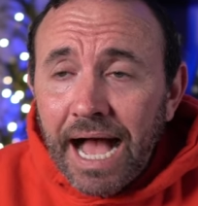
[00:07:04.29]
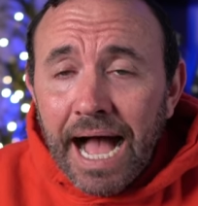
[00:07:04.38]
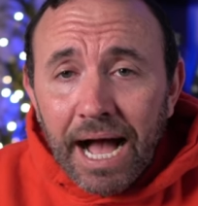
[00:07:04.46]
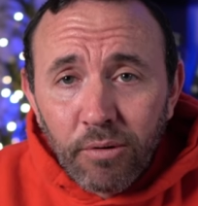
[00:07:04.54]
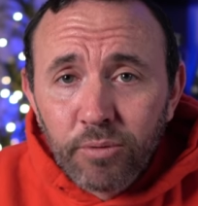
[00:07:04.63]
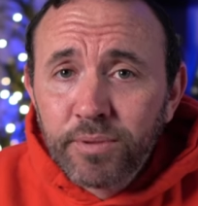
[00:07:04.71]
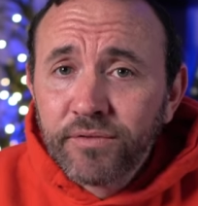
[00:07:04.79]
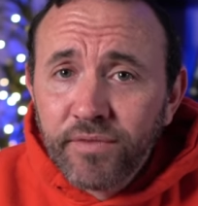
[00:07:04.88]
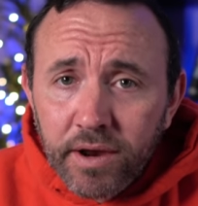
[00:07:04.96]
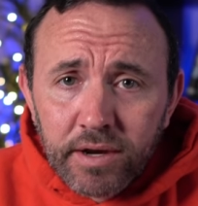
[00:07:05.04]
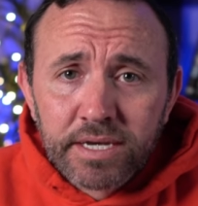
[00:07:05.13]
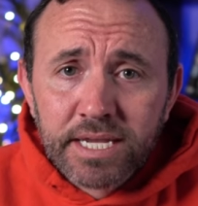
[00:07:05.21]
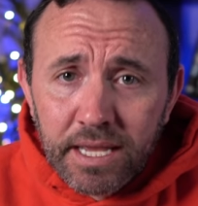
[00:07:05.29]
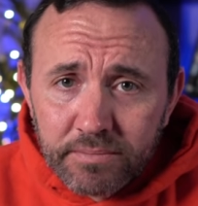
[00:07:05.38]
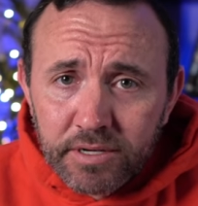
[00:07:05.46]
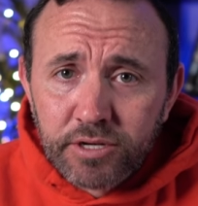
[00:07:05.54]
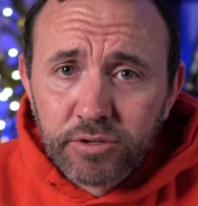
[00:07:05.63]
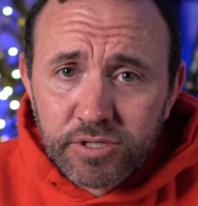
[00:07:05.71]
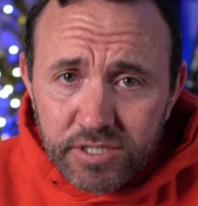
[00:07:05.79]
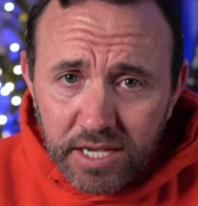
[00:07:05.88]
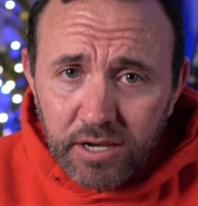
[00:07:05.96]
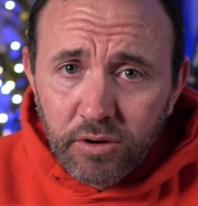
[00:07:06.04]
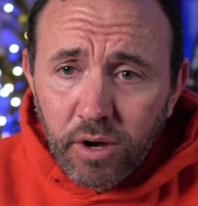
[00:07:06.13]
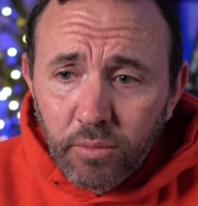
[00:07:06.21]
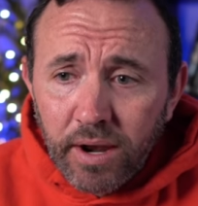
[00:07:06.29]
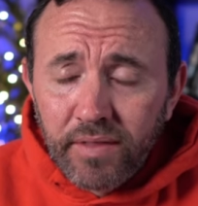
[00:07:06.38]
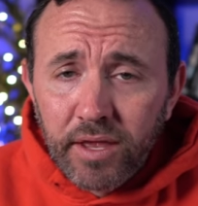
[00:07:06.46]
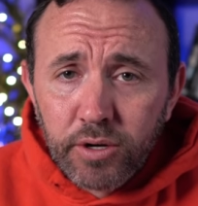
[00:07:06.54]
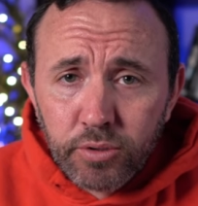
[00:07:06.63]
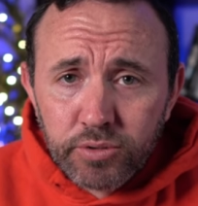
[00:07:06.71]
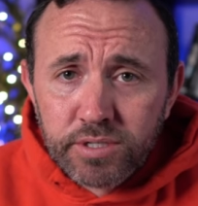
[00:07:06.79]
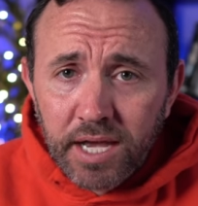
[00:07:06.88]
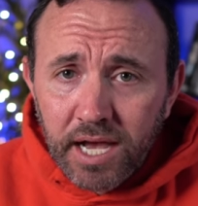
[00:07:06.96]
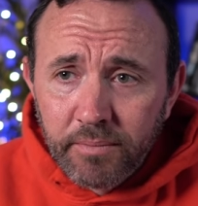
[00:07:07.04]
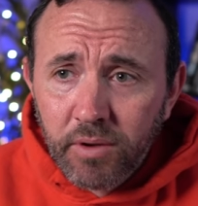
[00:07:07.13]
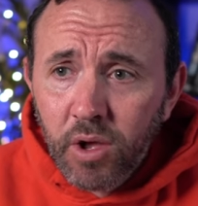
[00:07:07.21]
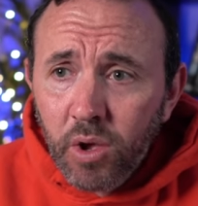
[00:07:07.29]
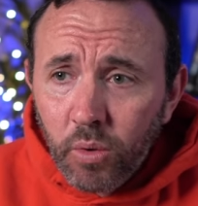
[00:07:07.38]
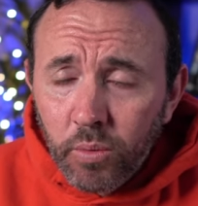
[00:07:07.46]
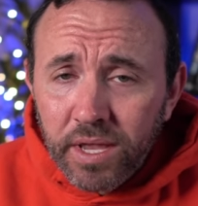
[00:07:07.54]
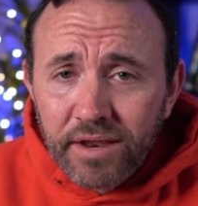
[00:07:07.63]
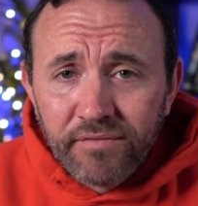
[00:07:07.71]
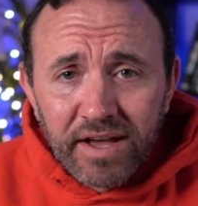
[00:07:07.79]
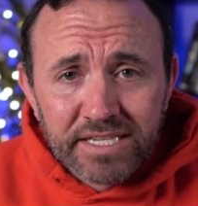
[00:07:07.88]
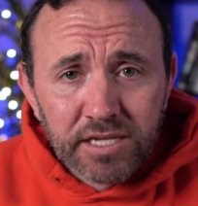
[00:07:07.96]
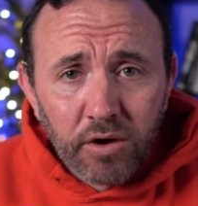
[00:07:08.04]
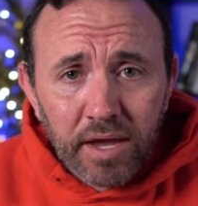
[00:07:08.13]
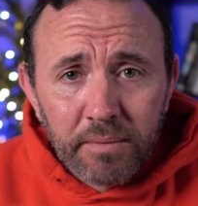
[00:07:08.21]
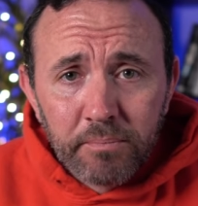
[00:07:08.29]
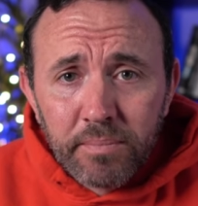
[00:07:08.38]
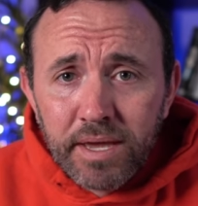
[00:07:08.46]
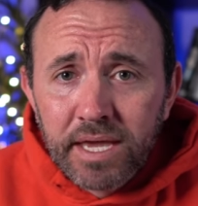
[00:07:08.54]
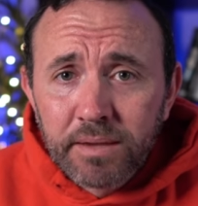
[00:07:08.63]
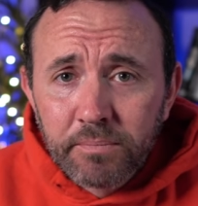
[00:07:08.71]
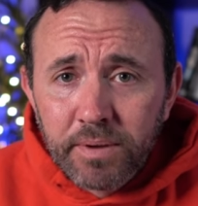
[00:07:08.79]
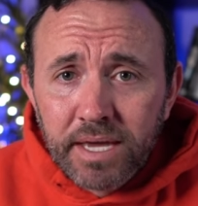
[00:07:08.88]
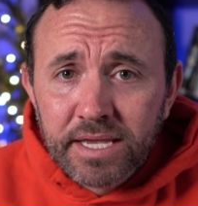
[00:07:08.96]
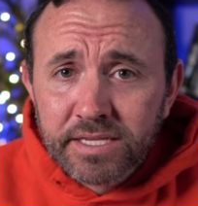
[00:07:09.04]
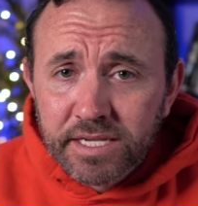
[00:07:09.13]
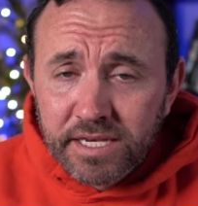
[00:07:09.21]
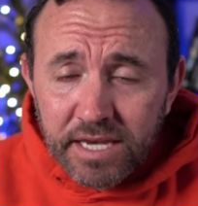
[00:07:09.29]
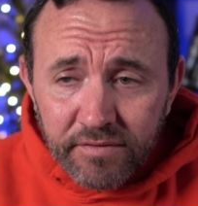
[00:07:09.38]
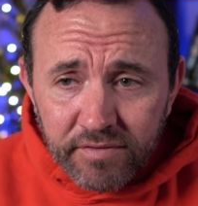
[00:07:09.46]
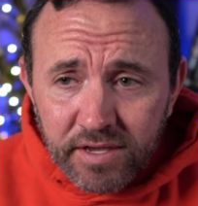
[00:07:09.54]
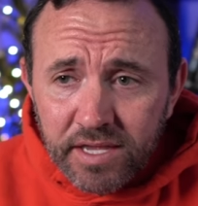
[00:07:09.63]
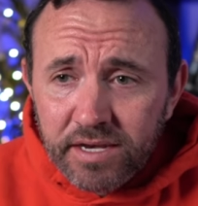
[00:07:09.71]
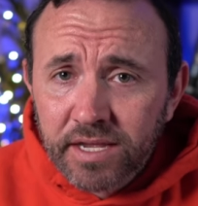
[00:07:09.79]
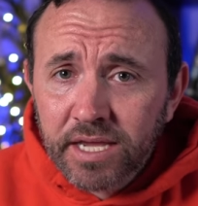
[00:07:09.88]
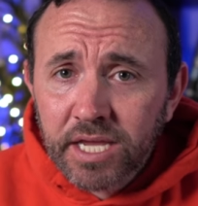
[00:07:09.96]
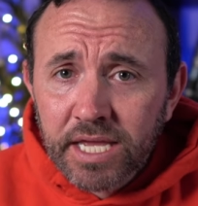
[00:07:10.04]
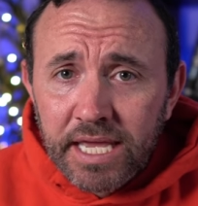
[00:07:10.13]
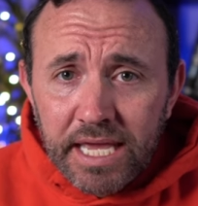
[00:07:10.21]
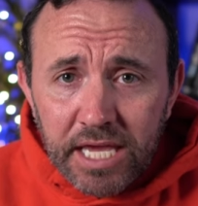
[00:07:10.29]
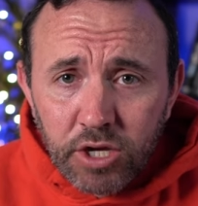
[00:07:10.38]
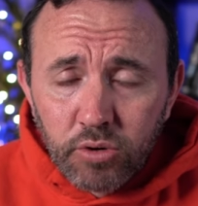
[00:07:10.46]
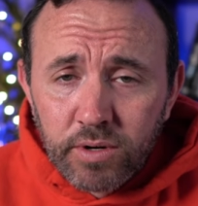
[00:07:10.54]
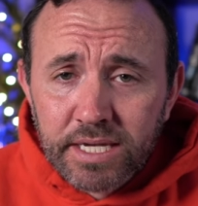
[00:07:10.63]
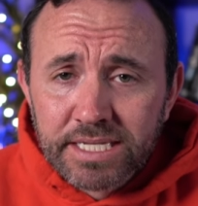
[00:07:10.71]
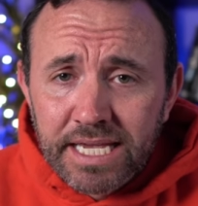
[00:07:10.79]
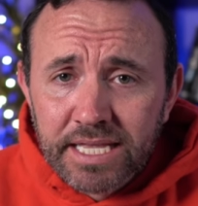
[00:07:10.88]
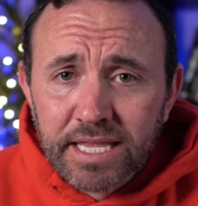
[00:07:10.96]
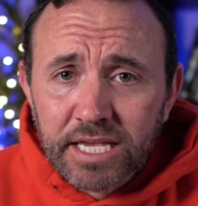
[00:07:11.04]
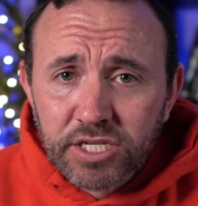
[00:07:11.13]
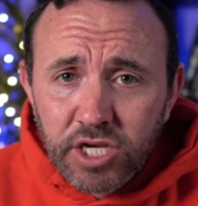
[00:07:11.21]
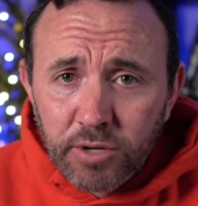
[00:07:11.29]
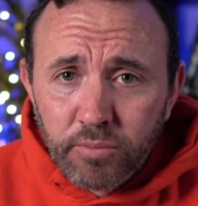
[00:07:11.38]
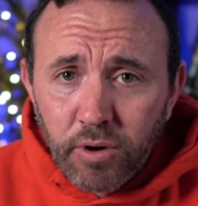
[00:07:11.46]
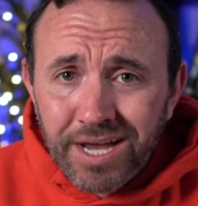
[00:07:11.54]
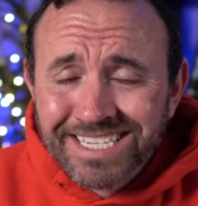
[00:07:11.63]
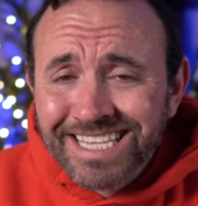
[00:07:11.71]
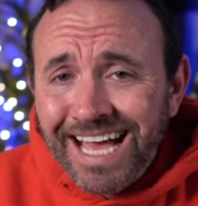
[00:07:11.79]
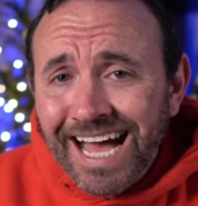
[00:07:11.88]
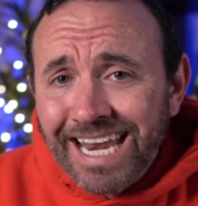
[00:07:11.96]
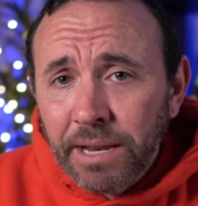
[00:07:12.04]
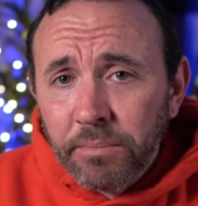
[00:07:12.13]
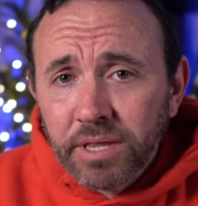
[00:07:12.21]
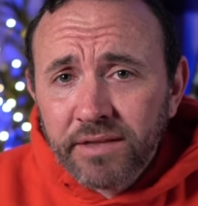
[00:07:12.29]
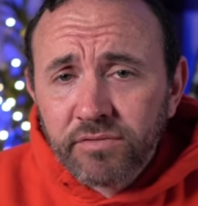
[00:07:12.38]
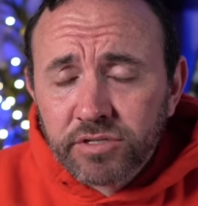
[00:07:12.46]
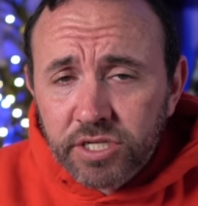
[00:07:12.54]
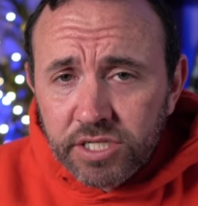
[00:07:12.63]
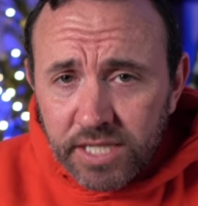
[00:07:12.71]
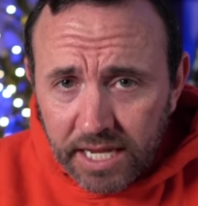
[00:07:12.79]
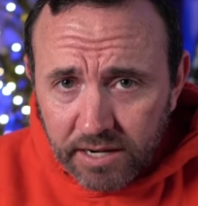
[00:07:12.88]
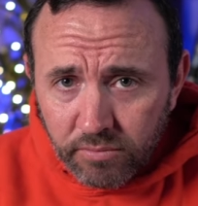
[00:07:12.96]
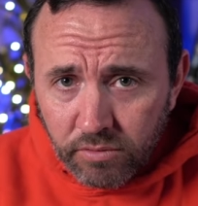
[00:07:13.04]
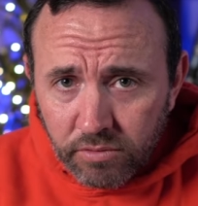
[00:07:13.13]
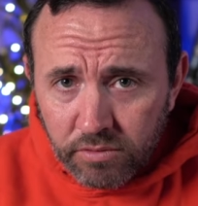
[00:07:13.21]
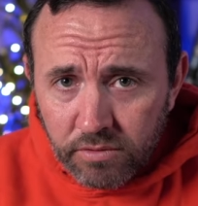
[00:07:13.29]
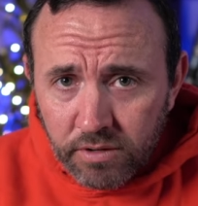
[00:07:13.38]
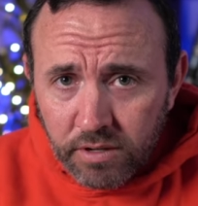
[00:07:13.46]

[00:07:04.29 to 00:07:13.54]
I would be very tempted to sell around that news time when if I saw a big, big, significant increase in that share price that I didn't believe was sustainable.